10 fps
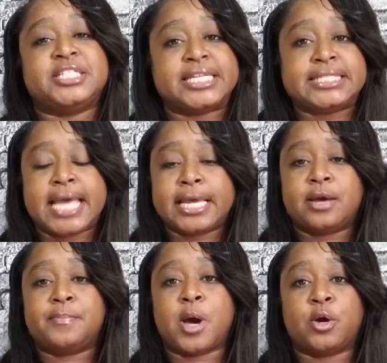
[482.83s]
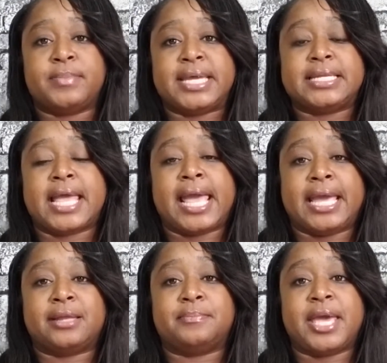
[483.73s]
Just take a moment
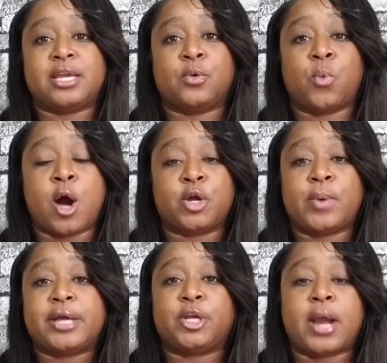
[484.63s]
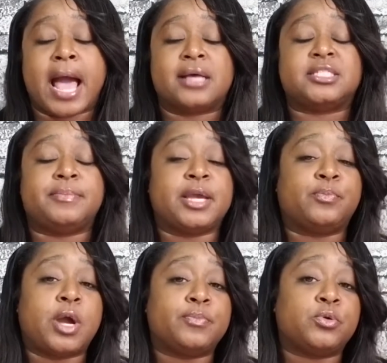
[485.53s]
and walk around your house and
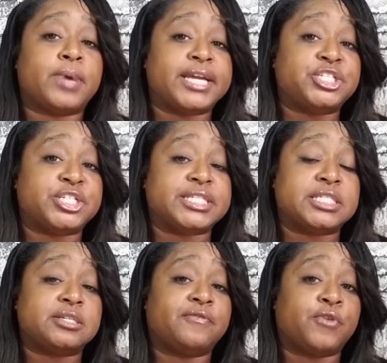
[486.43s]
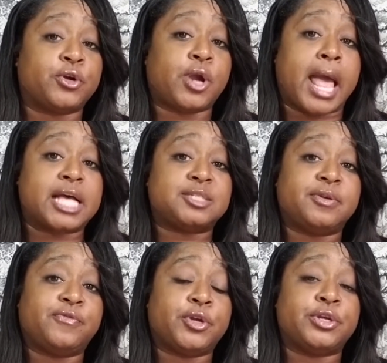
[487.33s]
make preparations for your house
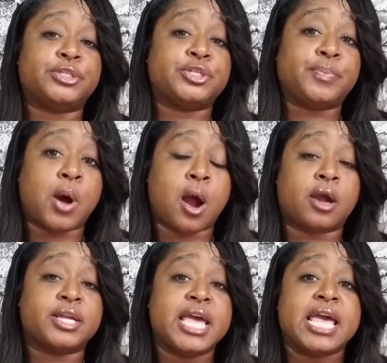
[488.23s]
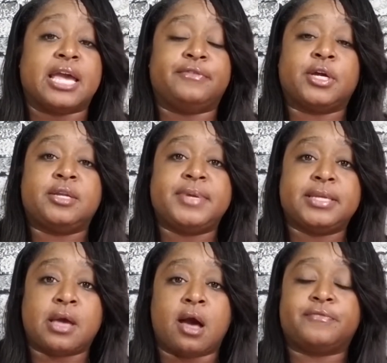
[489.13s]
before you depart. If you're going to
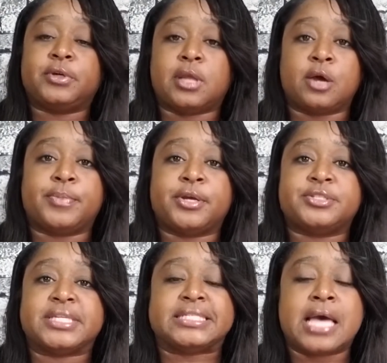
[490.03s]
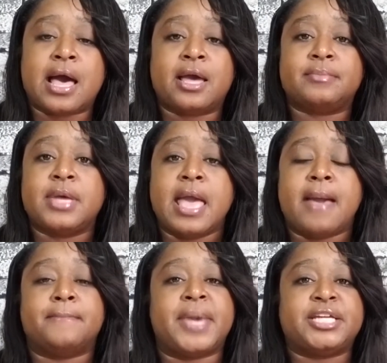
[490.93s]
be gone for long periods of time,
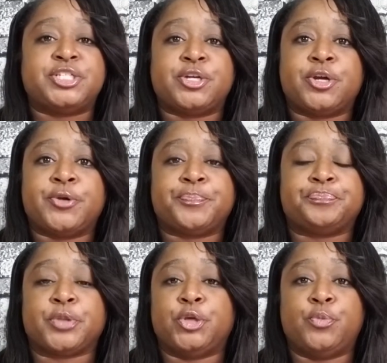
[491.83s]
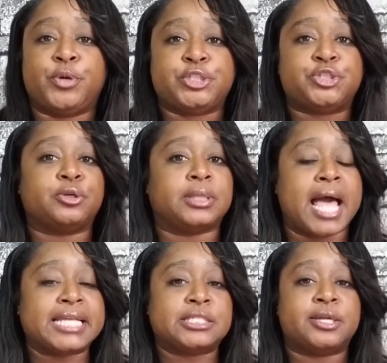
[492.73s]
make sure you put your
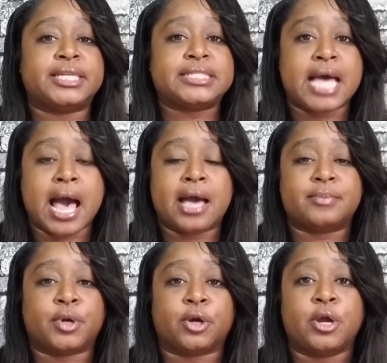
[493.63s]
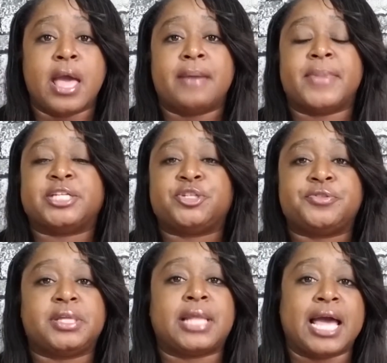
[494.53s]
lights on a timer. Make
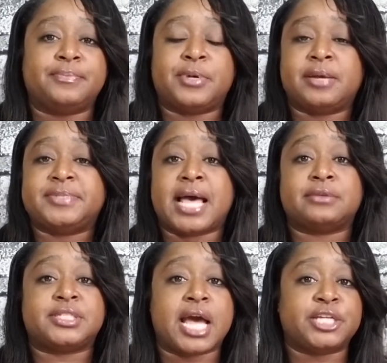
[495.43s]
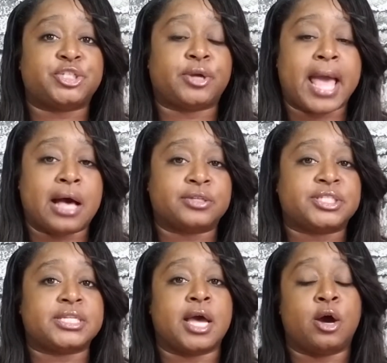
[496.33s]
sure the light bulbs outside your
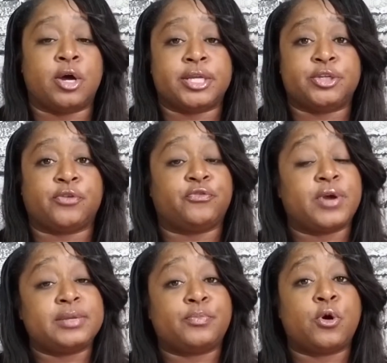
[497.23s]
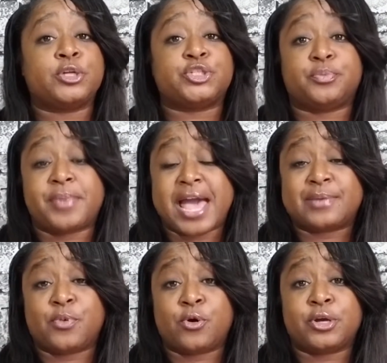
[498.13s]
house, on your front porch, your
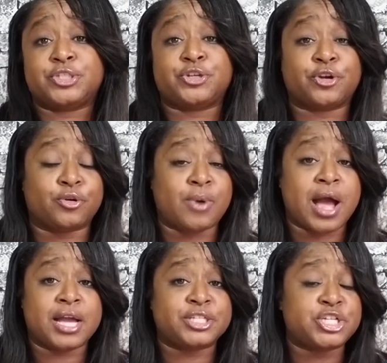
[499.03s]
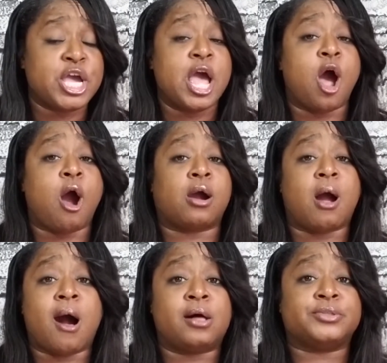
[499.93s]
back porch, your garage,
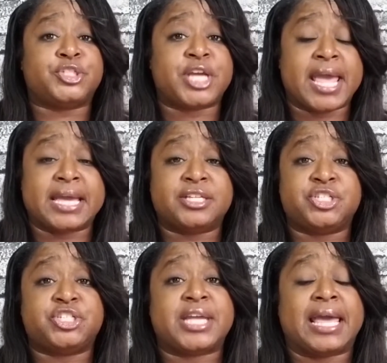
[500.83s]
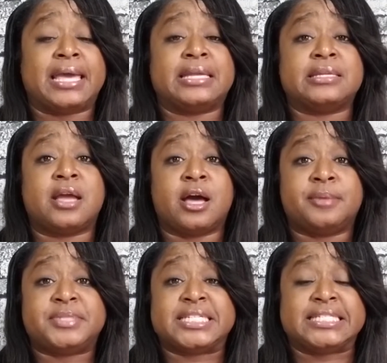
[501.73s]
are all changed and
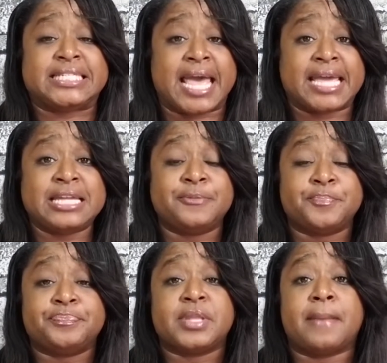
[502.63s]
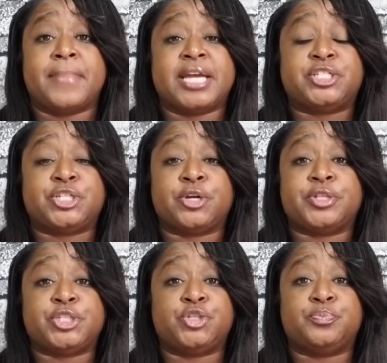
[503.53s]
up to date. Make
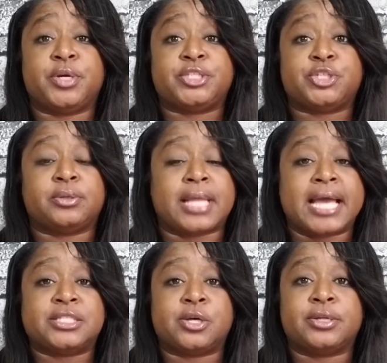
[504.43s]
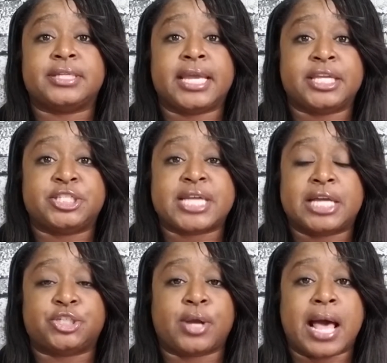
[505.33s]
sure that you put your lights on
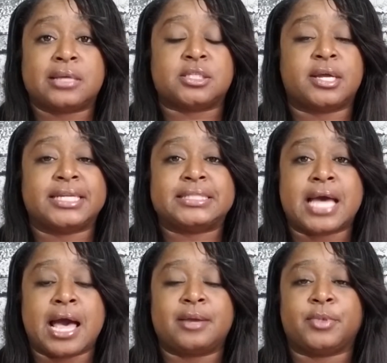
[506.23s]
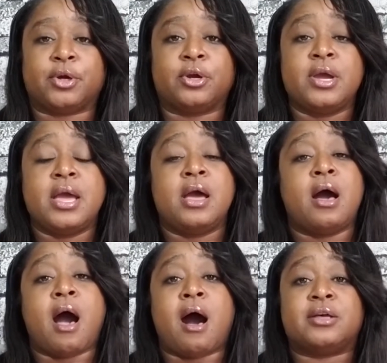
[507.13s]
inside your house on a timer.
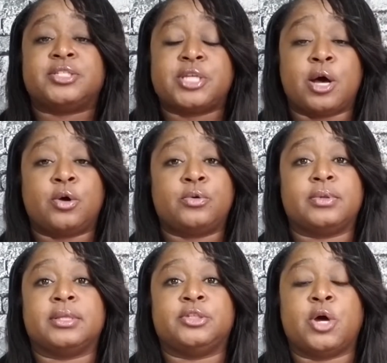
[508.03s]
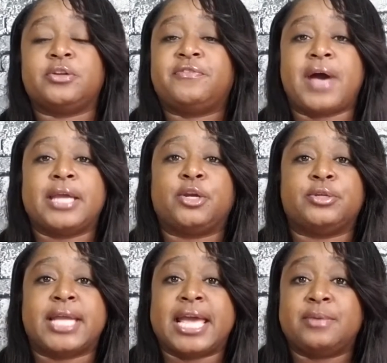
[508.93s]
Also, notify
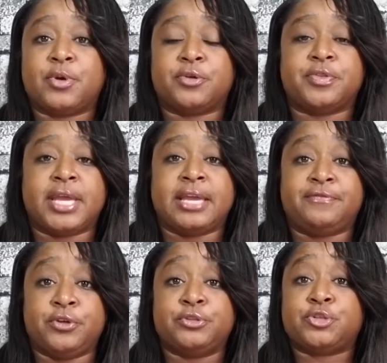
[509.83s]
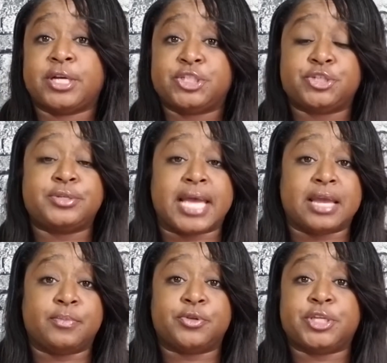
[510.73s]
your neighbor. If you trust your
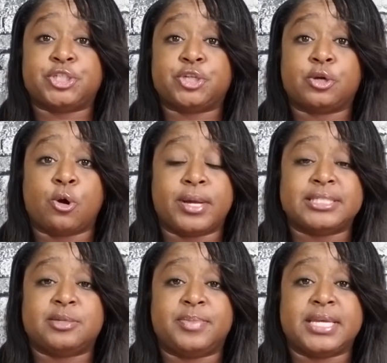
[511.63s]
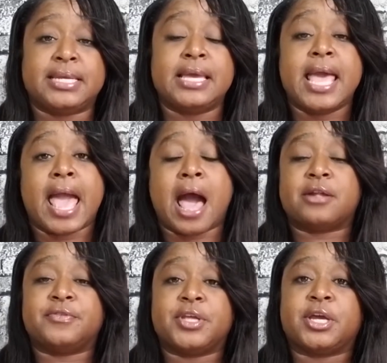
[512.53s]
neighbor that you're going to be
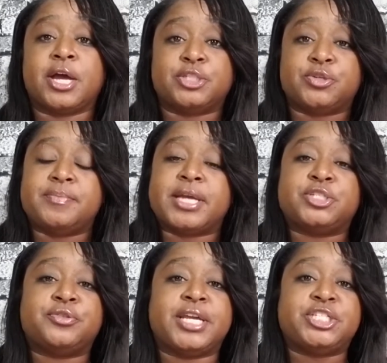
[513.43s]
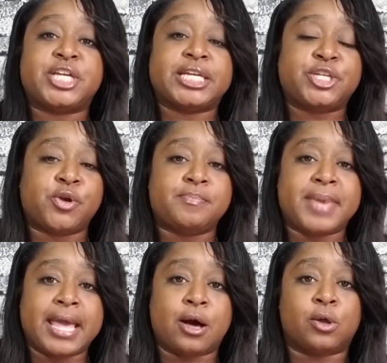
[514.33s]
out of the country, make sure they check your
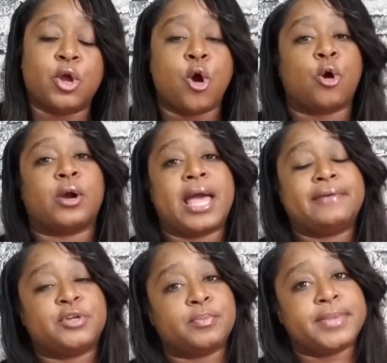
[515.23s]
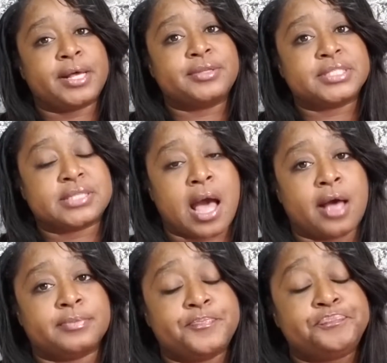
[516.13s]
mail or have your mail stopped.